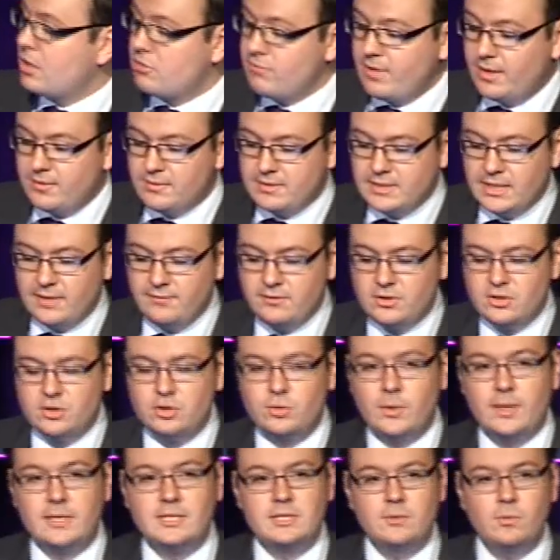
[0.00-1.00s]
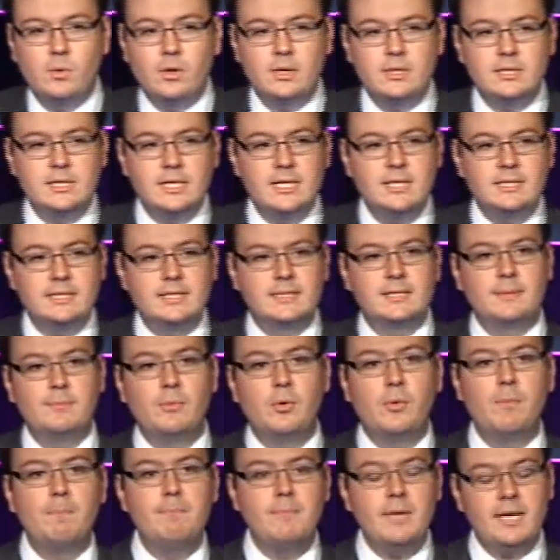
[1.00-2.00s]
around 7 to 21 days, there's a
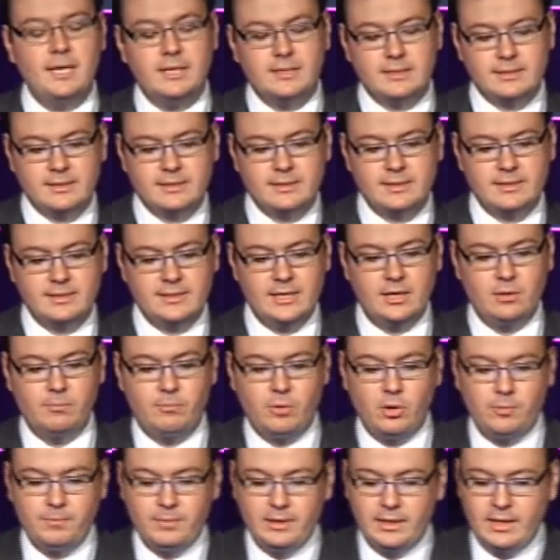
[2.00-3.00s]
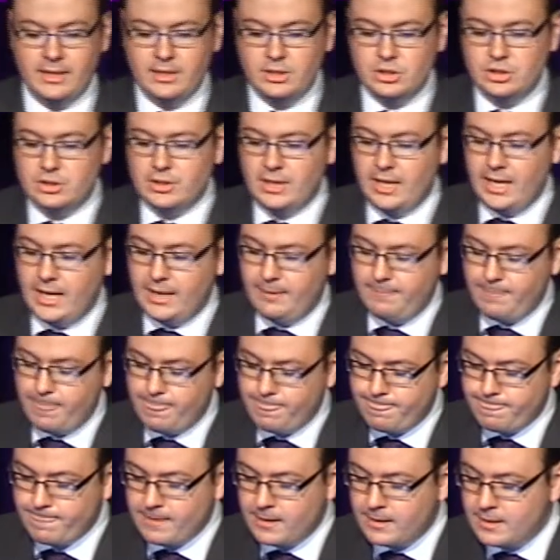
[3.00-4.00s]
more mixed cell population here.
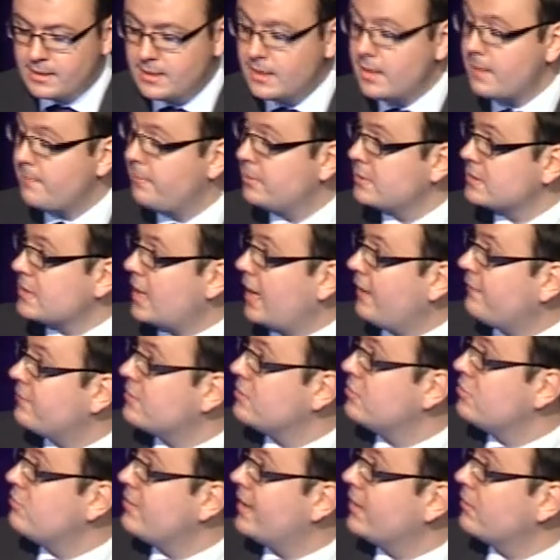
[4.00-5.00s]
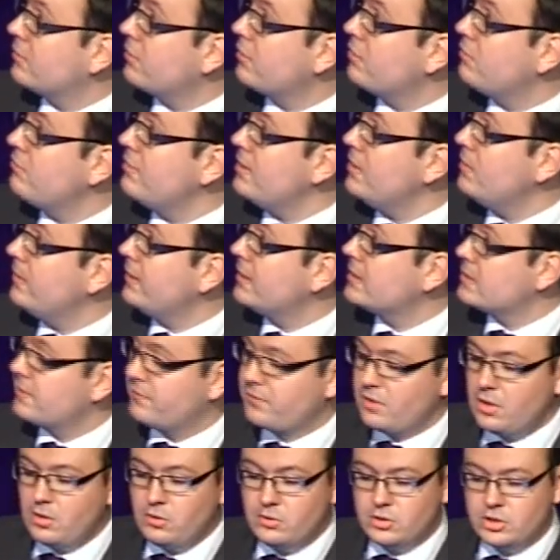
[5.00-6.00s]
But after around 3 weeks
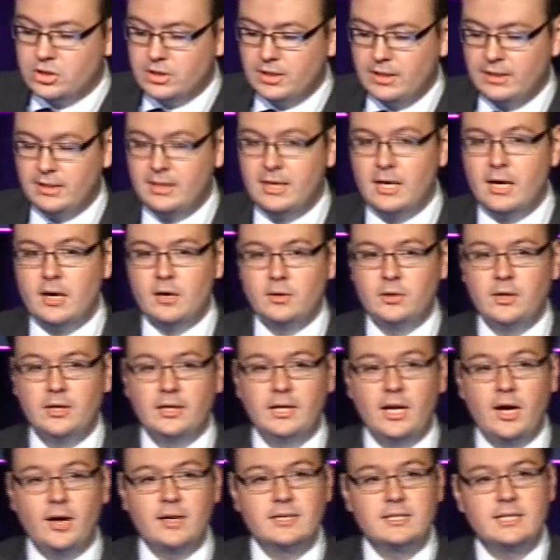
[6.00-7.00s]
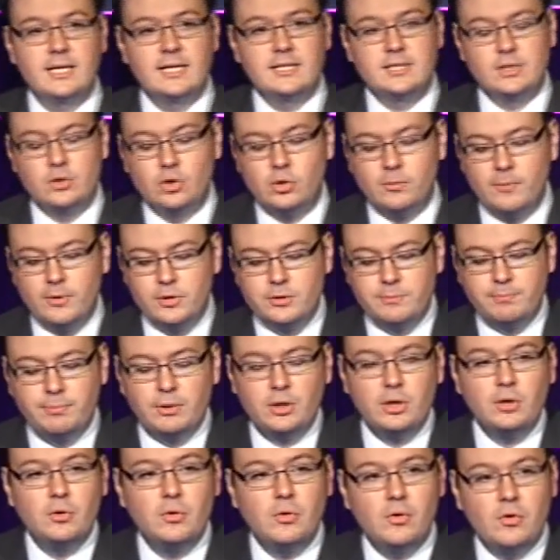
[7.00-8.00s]
of culture, you can isolate an almost
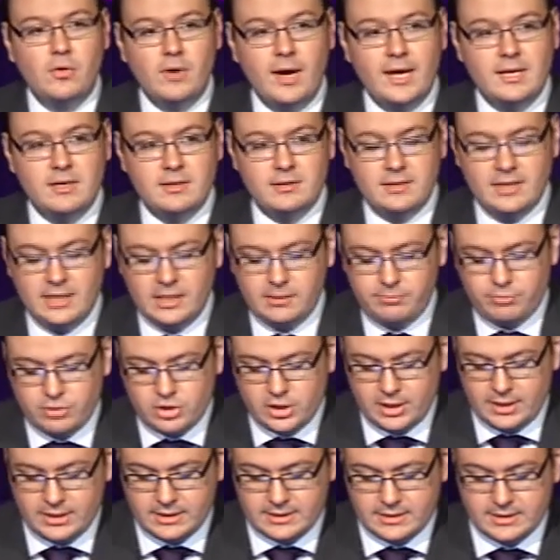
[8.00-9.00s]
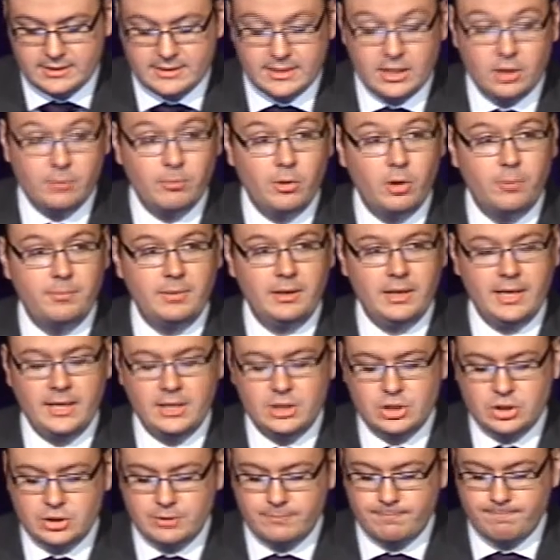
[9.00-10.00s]
pure endothelial progenitor cell
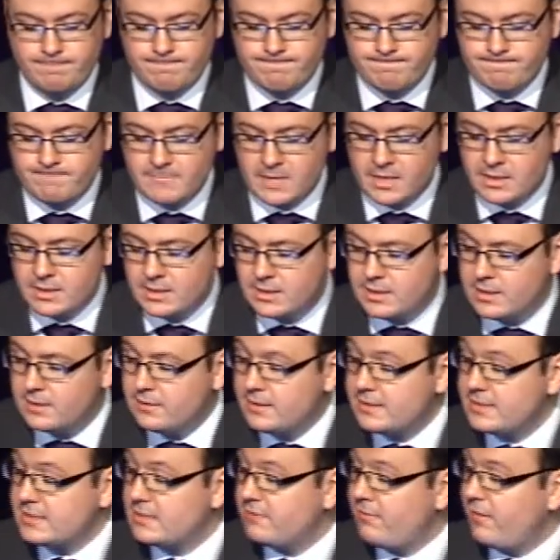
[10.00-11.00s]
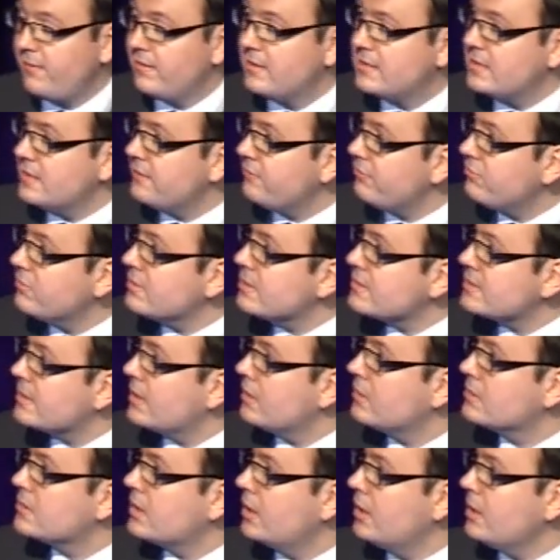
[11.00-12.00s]
population. This is a very different
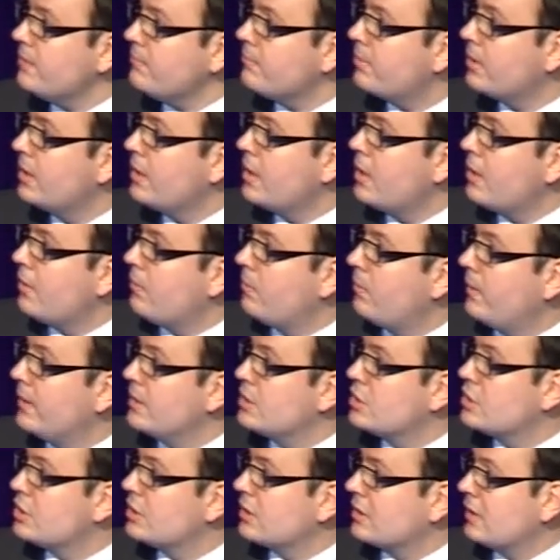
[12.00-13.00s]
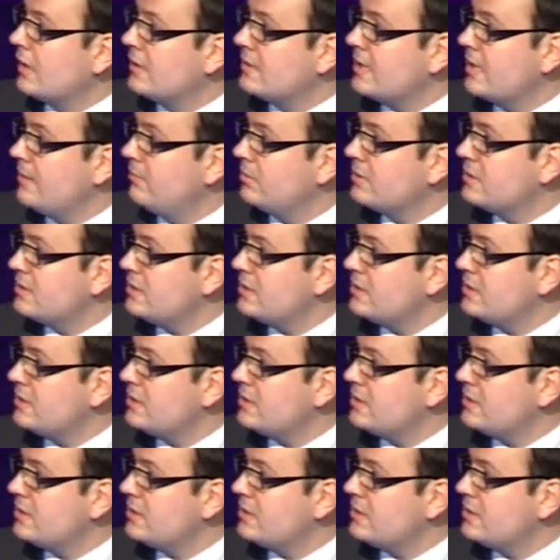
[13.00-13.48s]
cell type, which is able to